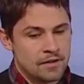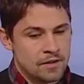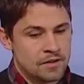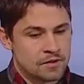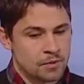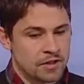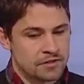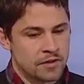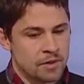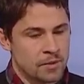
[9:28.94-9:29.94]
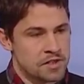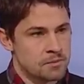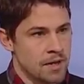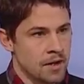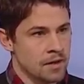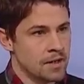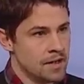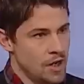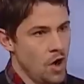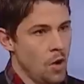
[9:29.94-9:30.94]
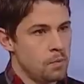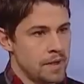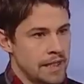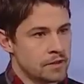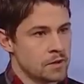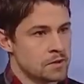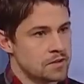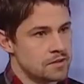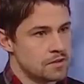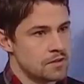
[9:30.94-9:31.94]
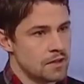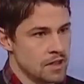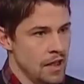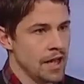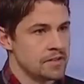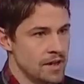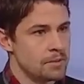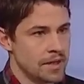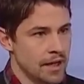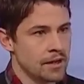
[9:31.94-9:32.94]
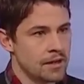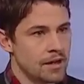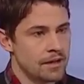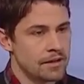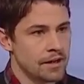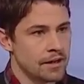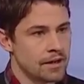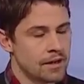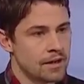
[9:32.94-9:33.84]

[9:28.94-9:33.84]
this book is very much about opening those lines up again, I think.